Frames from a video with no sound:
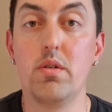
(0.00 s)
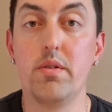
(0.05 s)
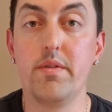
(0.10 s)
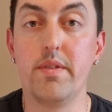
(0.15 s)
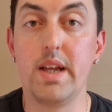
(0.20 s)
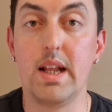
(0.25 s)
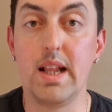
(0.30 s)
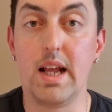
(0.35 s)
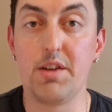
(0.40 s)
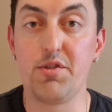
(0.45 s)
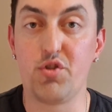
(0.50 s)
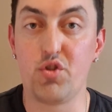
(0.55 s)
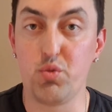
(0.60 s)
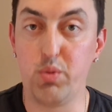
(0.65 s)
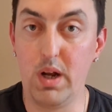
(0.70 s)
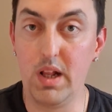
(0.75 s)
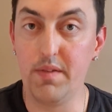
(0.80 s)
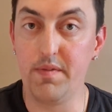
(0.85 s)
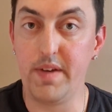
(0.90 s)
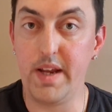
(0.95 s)
their last
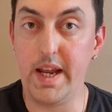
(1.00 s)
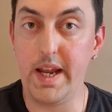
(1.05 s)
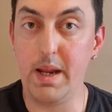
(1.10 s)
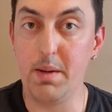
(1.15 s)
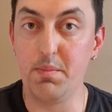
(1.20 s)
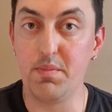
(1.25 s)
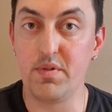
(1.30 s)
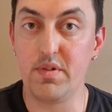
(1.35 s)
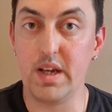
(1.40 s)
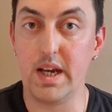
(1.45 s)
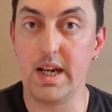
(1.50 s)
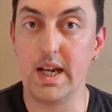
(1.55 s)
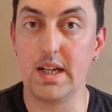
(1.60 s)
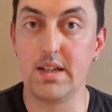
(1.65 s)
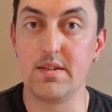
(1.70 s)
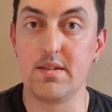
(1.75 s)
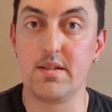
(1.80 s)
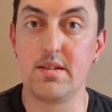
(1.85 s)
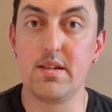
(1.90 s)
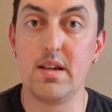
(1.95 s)
12 games
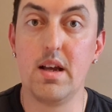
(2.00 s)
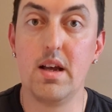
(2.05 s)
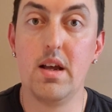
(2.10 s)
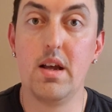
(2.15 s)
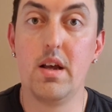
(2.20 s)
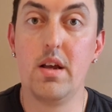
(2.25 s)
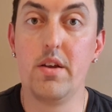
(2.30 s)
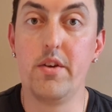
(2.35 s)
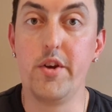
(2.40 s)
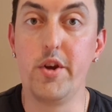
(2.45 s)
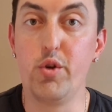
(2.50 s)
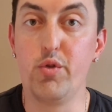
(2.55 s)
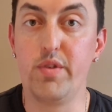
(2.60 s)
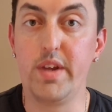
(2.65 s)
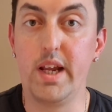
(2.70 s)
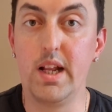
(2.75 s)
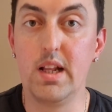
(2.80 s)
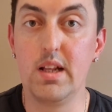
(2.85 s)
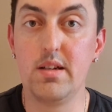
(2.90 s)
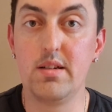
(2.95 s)
against New
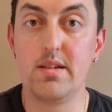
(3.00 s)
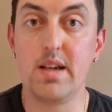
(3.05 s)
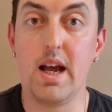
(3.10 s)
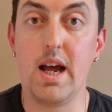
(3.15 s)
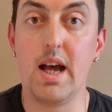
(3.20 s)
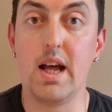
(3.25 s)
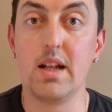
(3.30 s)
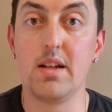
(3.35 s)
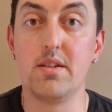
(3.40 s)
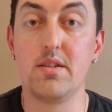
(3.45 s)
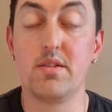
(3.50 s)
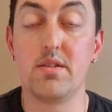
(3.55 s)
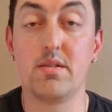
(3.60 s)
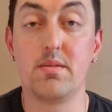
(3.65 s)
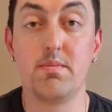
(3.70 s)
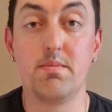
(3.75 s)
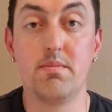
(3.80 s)
Zealand, and